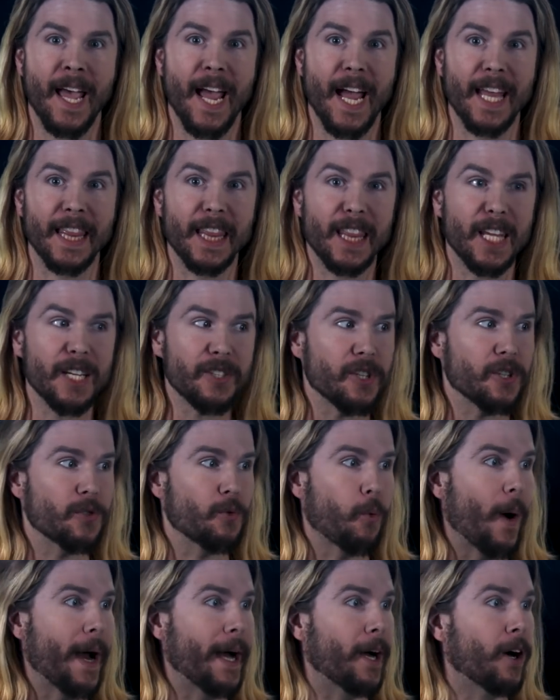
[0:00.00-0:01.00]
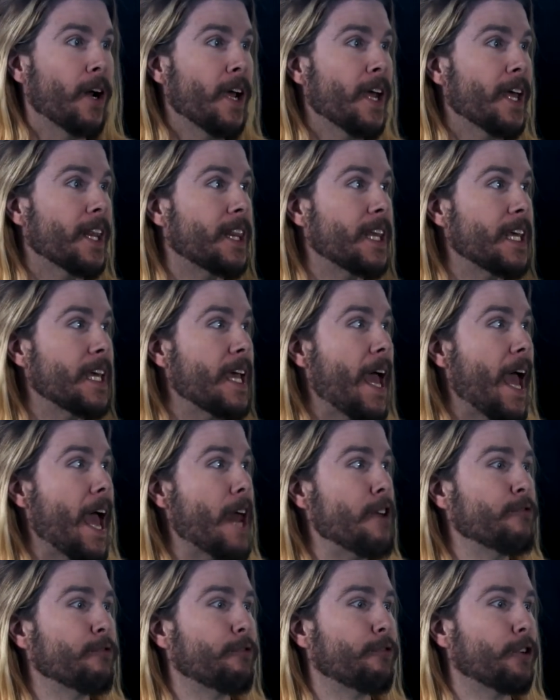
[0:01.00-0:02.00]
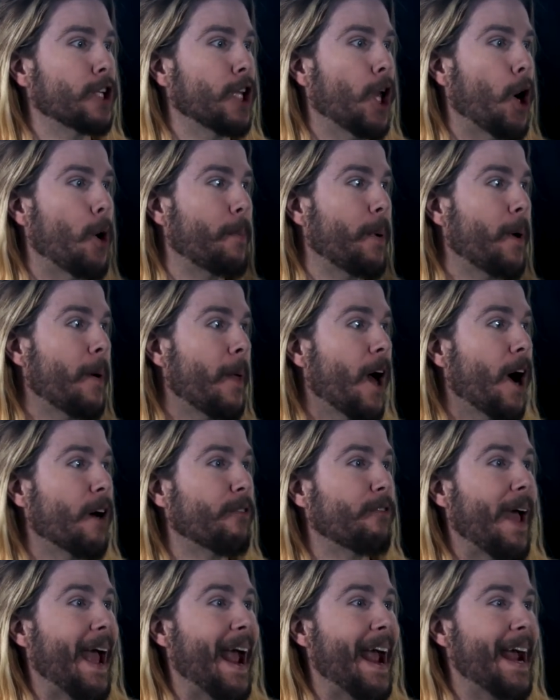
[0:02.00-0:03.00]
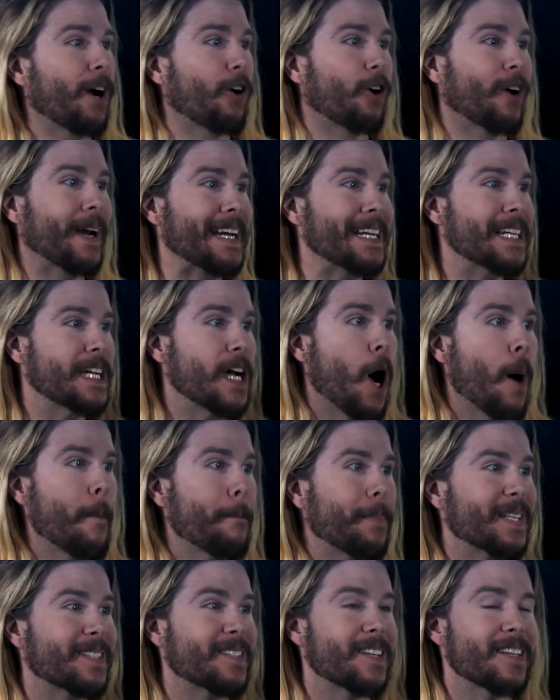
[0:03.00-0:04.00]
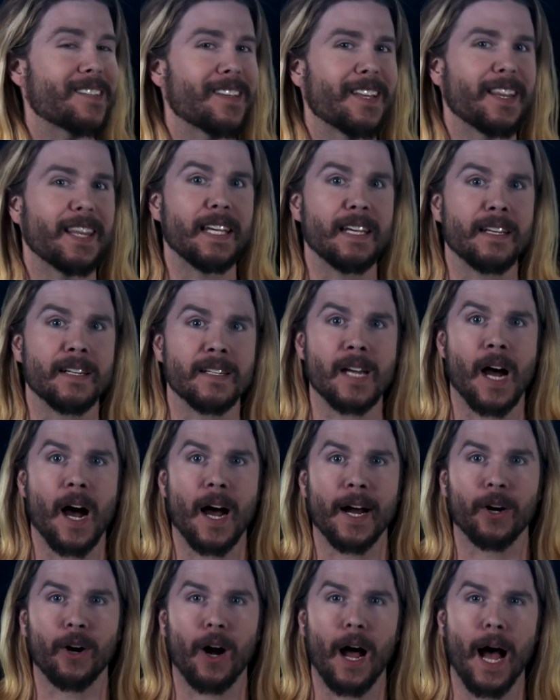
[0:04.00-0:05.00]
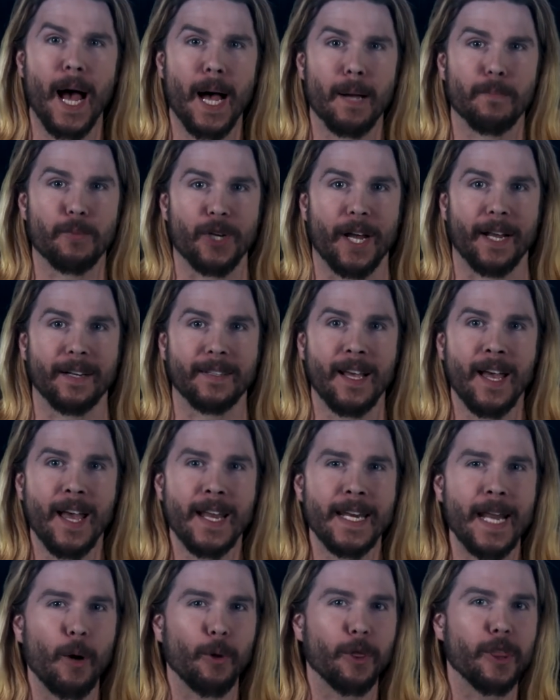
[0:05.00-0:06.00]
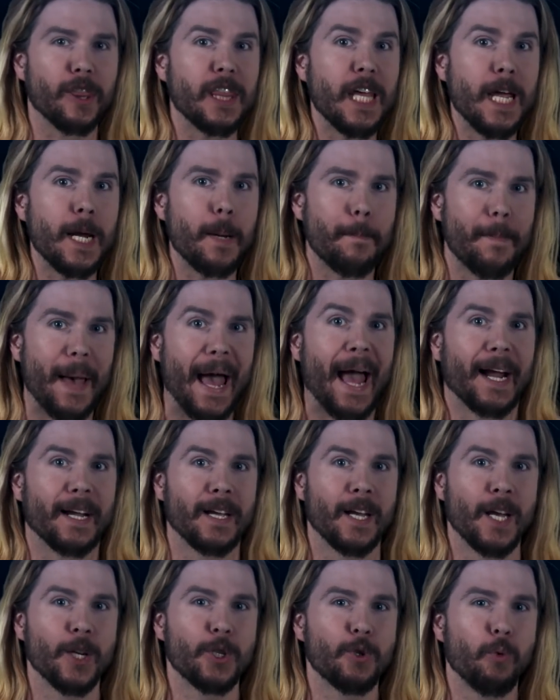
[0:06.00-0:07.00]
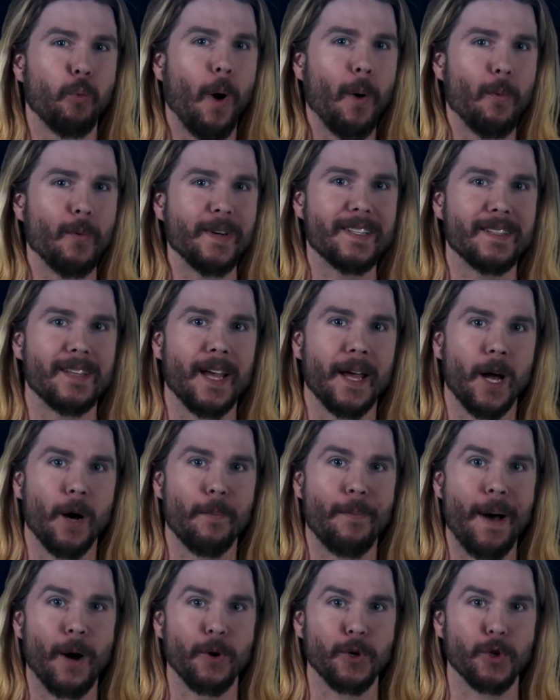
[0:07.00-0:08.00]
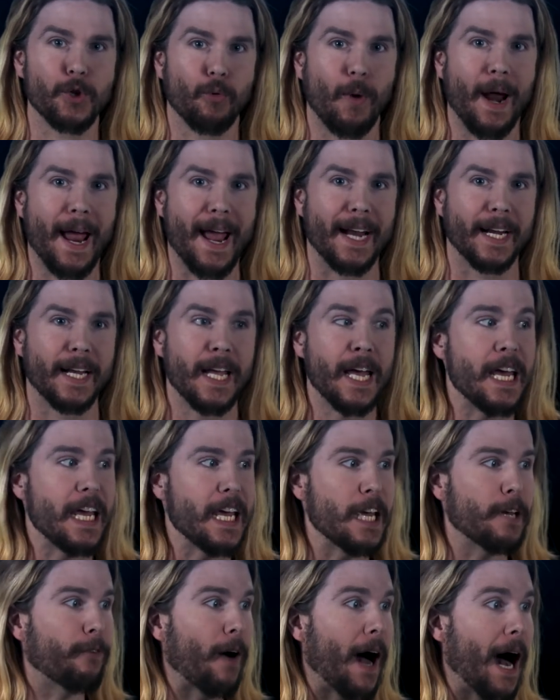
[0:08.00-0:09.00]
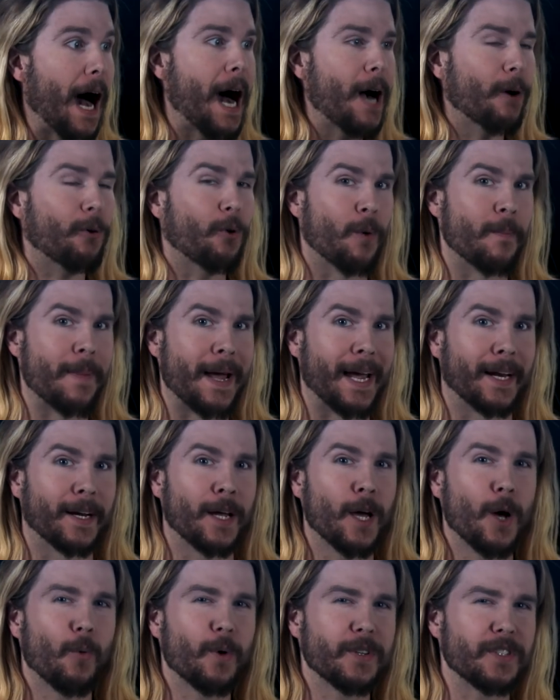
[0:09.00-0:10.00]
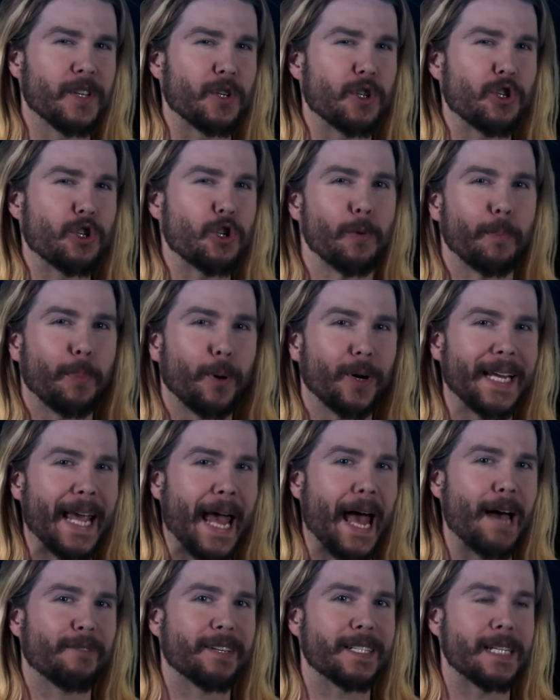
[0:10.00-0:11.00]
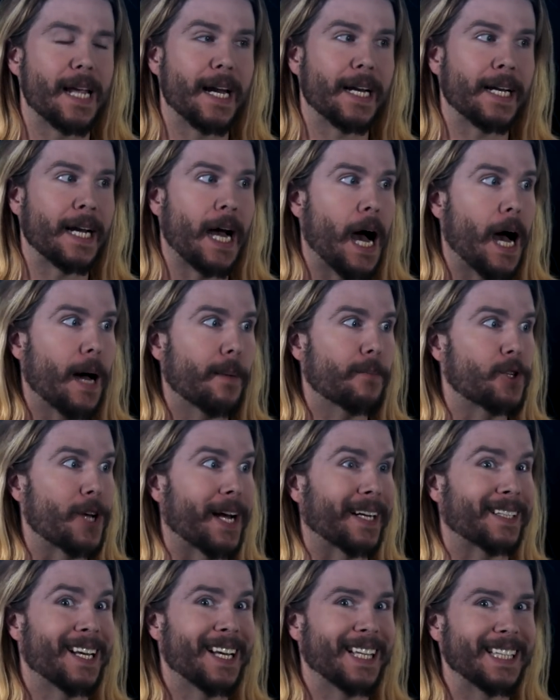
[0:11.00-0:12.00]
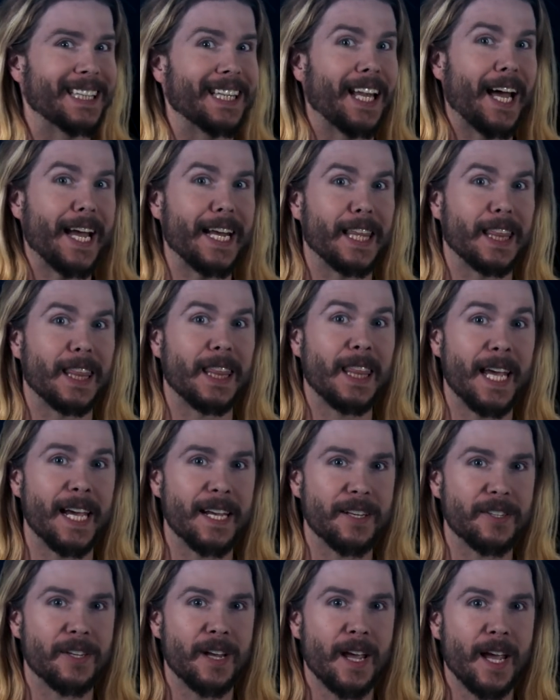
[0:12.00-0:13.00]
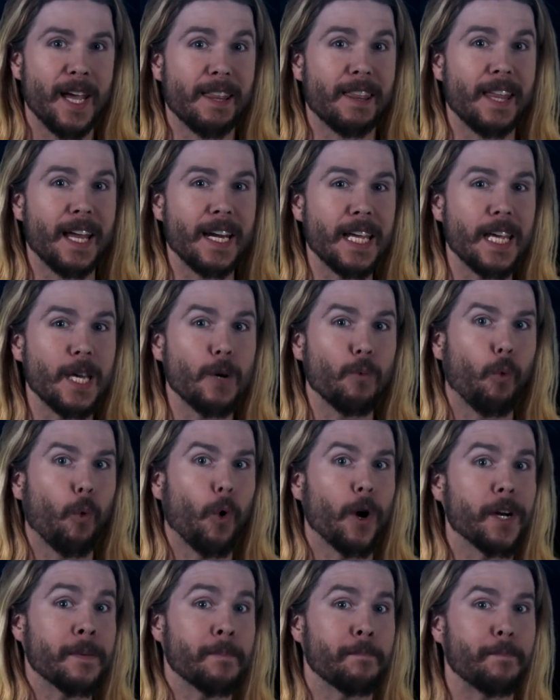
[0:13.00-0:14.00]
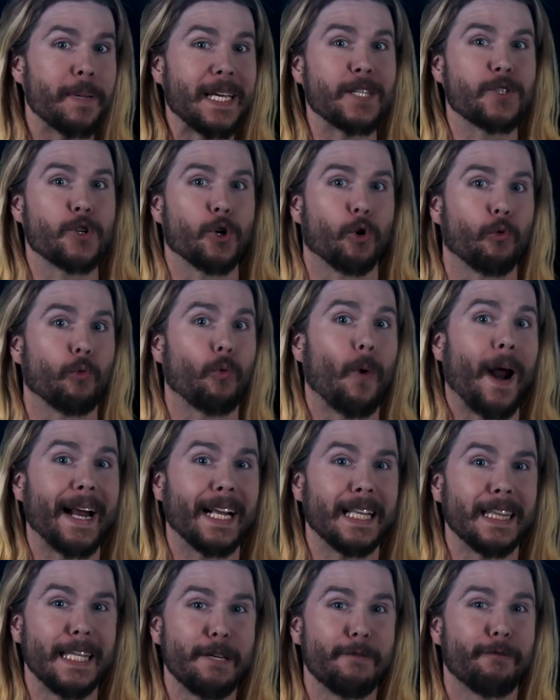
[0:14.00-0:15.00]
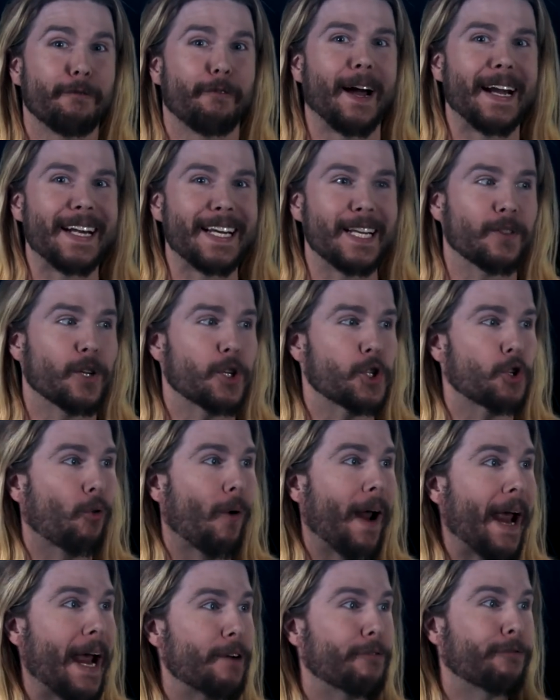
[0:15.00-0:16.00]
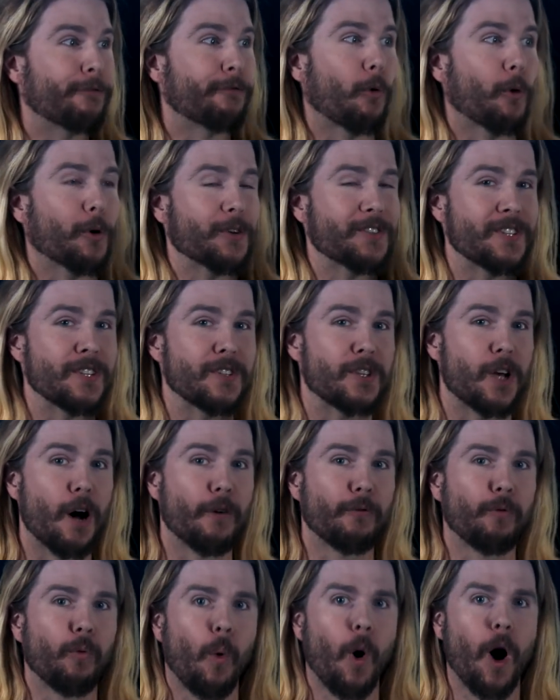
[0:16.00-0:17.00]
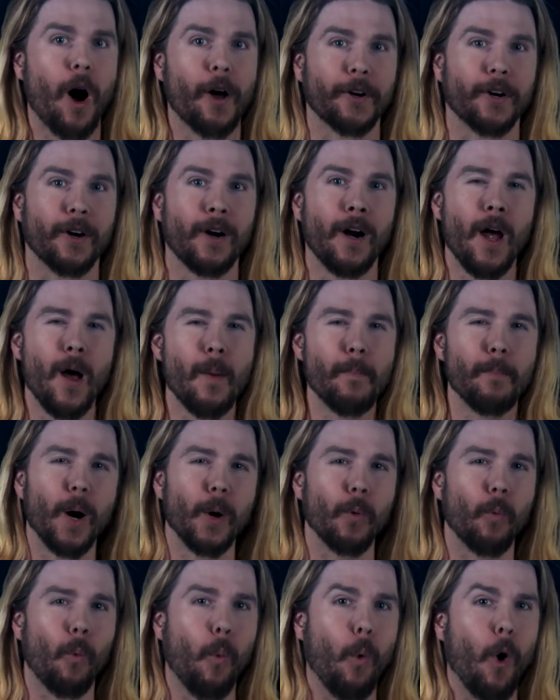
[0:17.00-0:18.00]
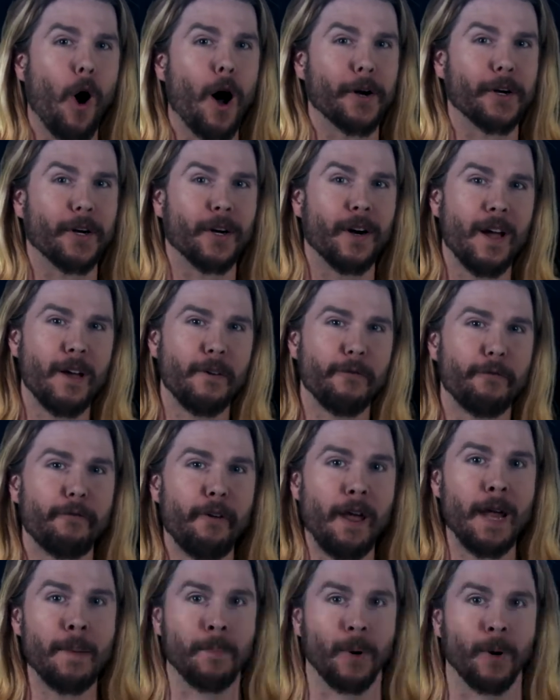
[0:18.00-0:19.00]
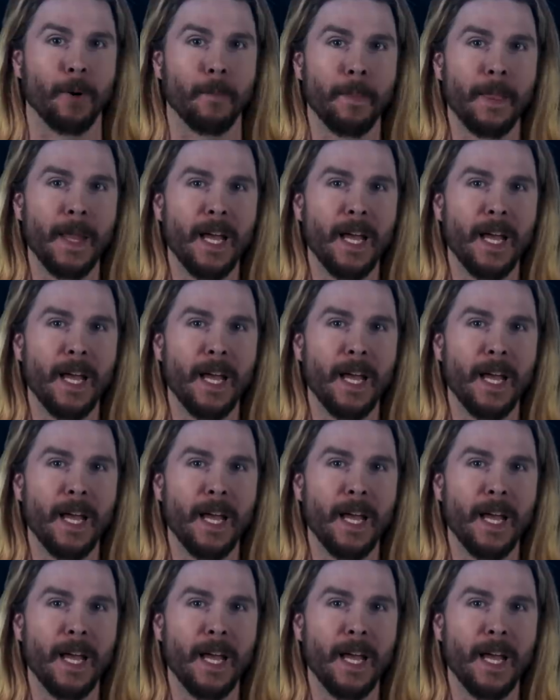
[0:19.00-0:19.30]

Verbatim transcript: And this is where the envelope of air encompasses the entire object. Now think back to what we said about drag. If Aquaman was a supercavitating object like this, then he wouldn't be directly fighting the drag forces of water, but water vapor.